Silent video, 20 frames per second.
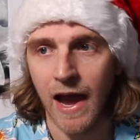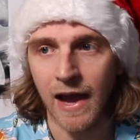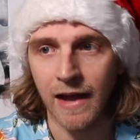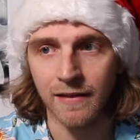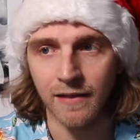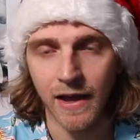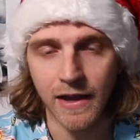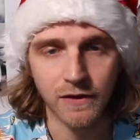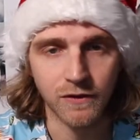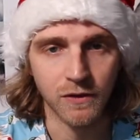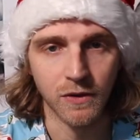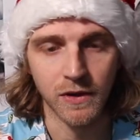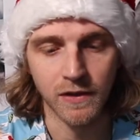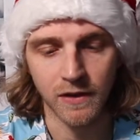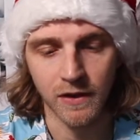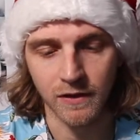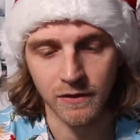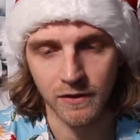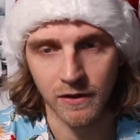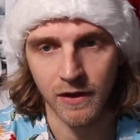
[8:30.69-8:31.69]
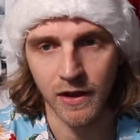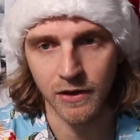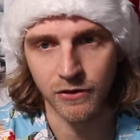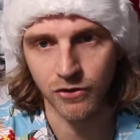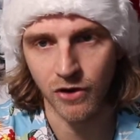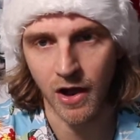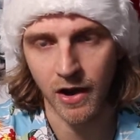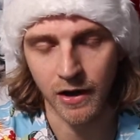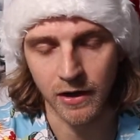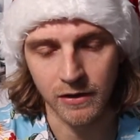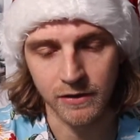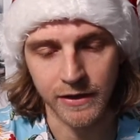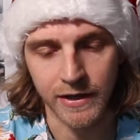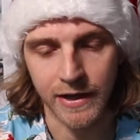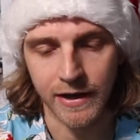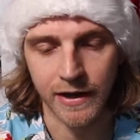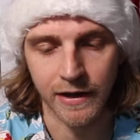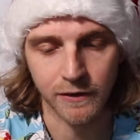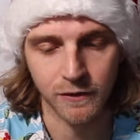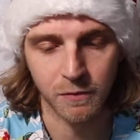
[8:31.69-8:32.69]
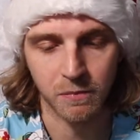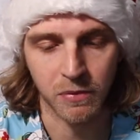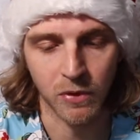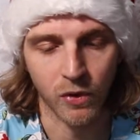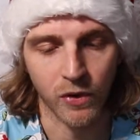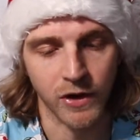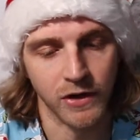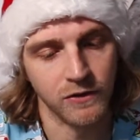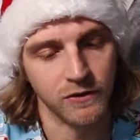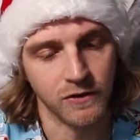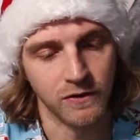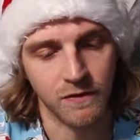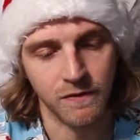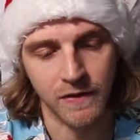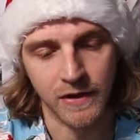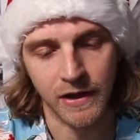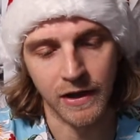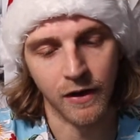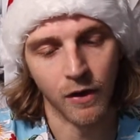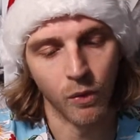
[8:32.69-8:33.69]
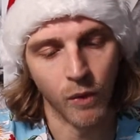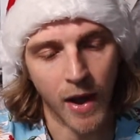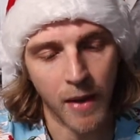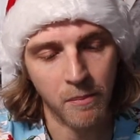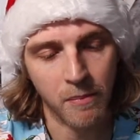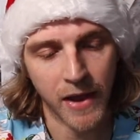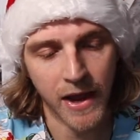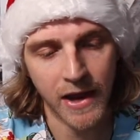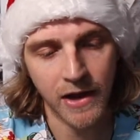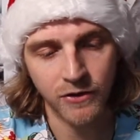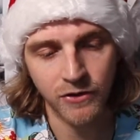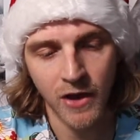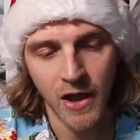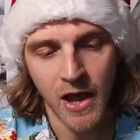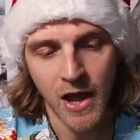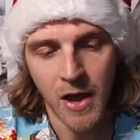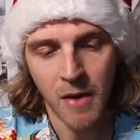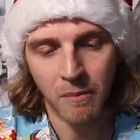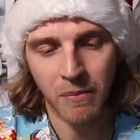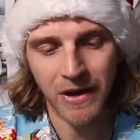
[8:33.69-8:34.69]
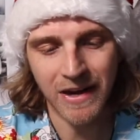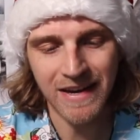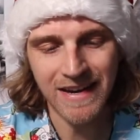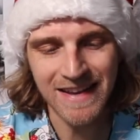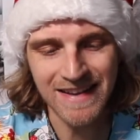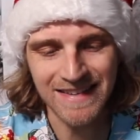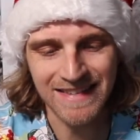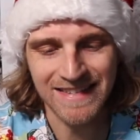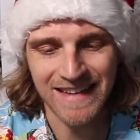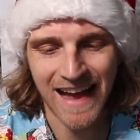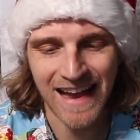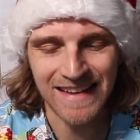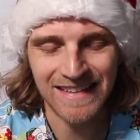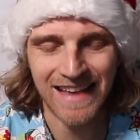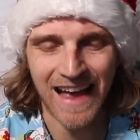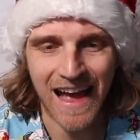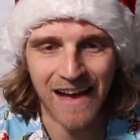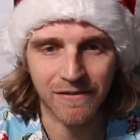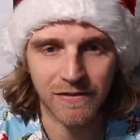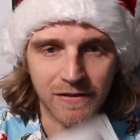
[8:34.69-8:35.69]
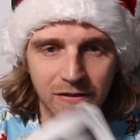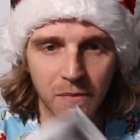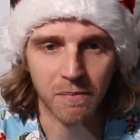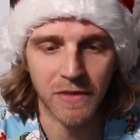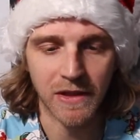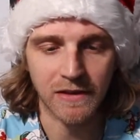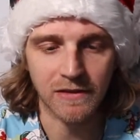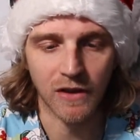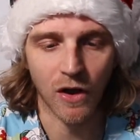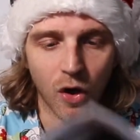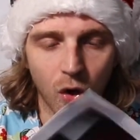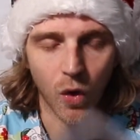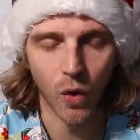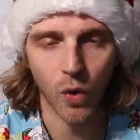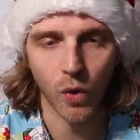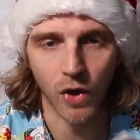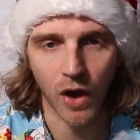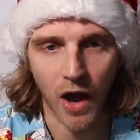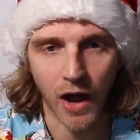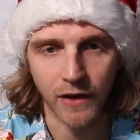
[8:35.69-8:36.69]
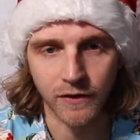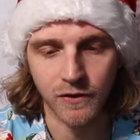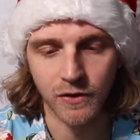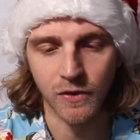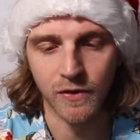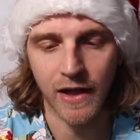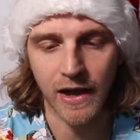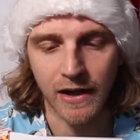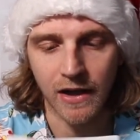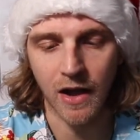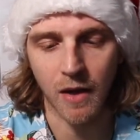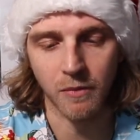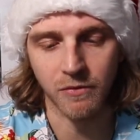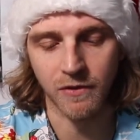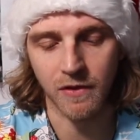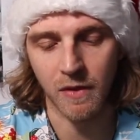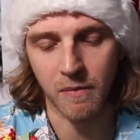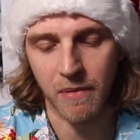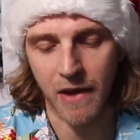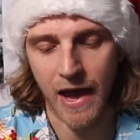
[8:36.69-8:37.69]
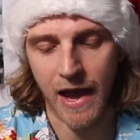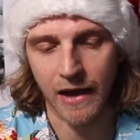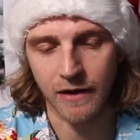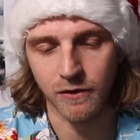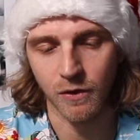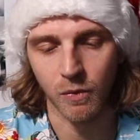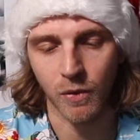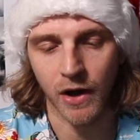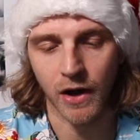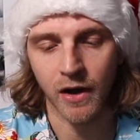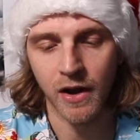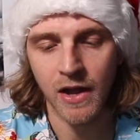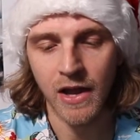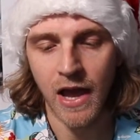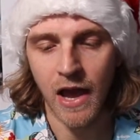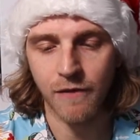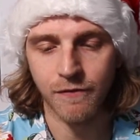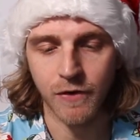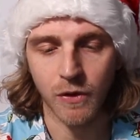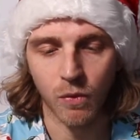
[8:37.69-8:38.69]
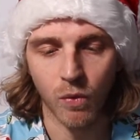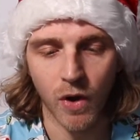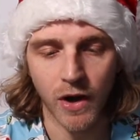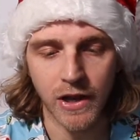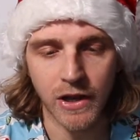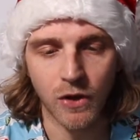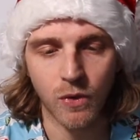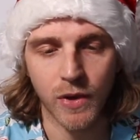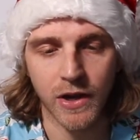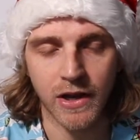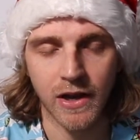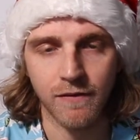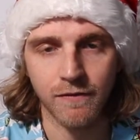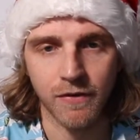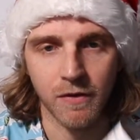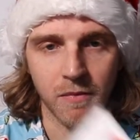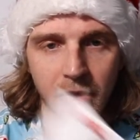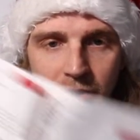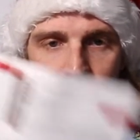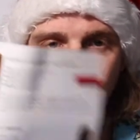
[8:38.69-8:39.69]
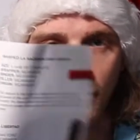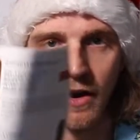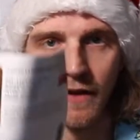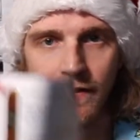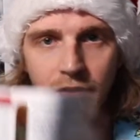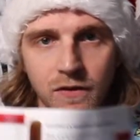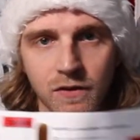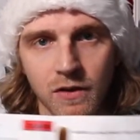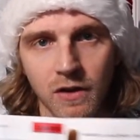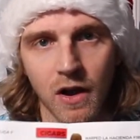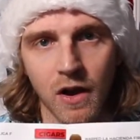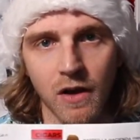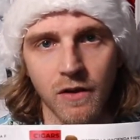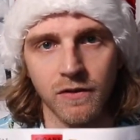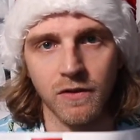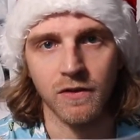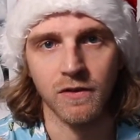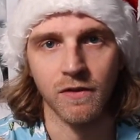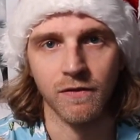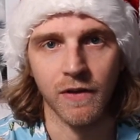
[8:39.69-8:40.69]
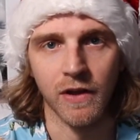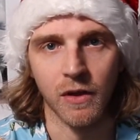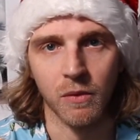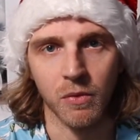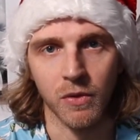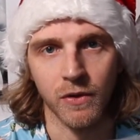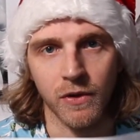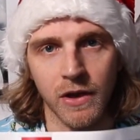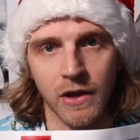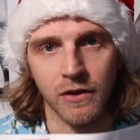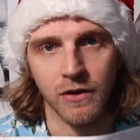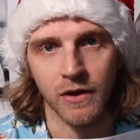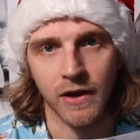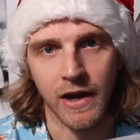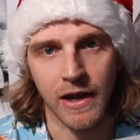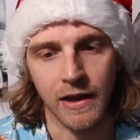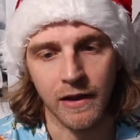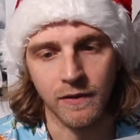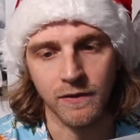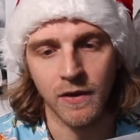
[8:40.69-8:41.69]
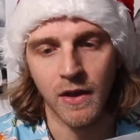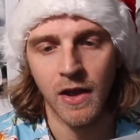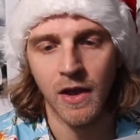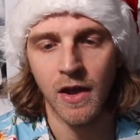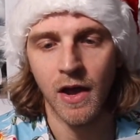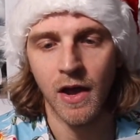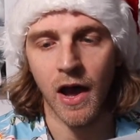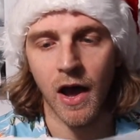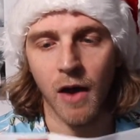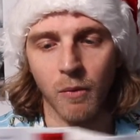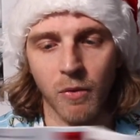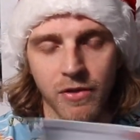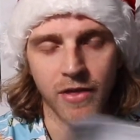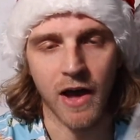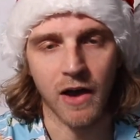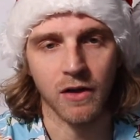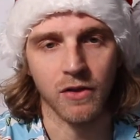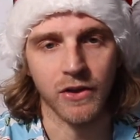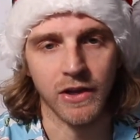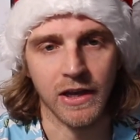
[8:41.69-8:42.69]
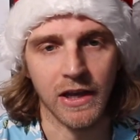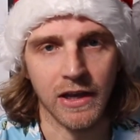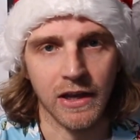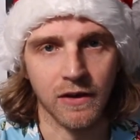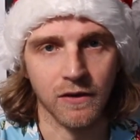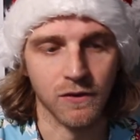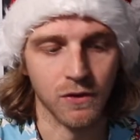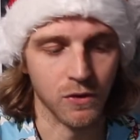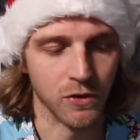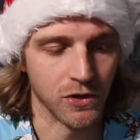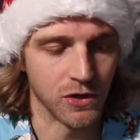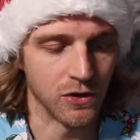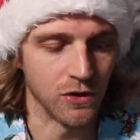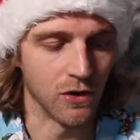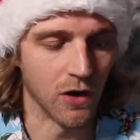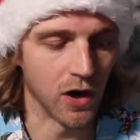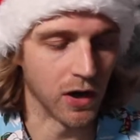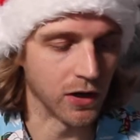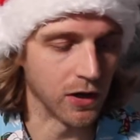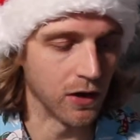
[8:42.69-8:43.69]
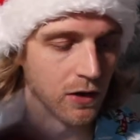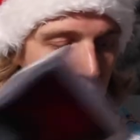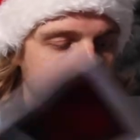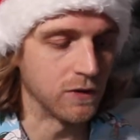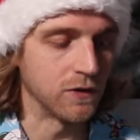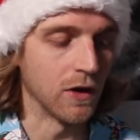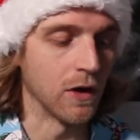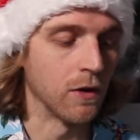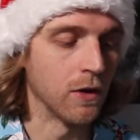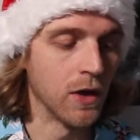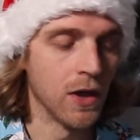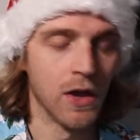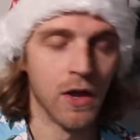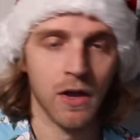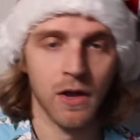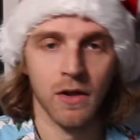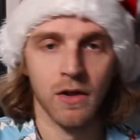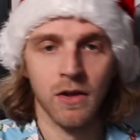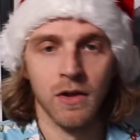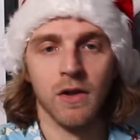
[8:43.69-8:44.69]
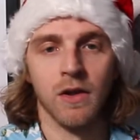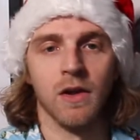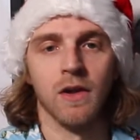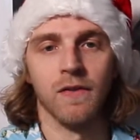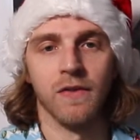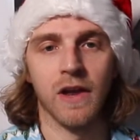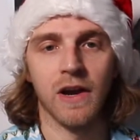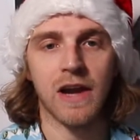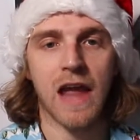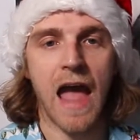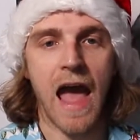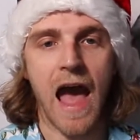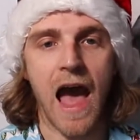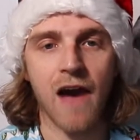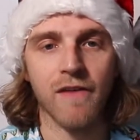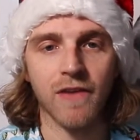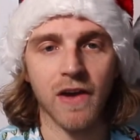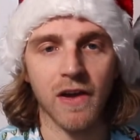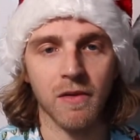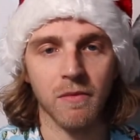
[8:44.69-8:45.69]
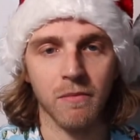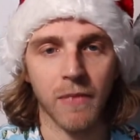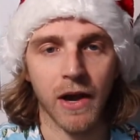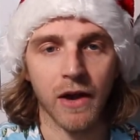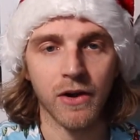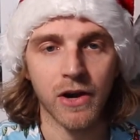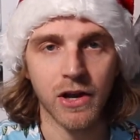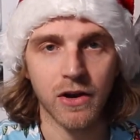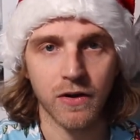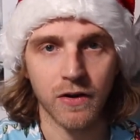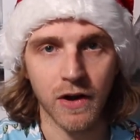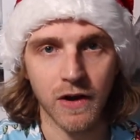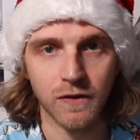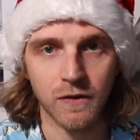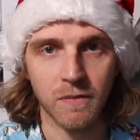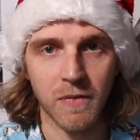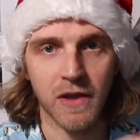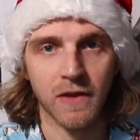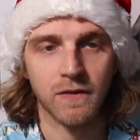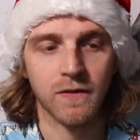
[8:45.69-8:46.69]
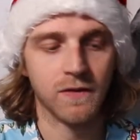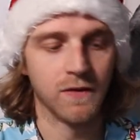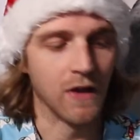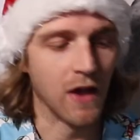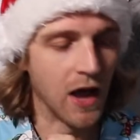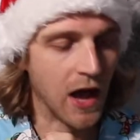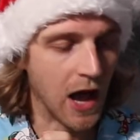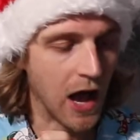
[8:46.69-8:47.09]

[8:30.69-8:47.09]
I like doing things electronically and exploring just via a web page, but it is nice to have something to hold on to that comes in the pack, to where if you're wanting quick information on the cigars, it's available in your hands without clicking into a QR code. So there you have it. Merry Christmas.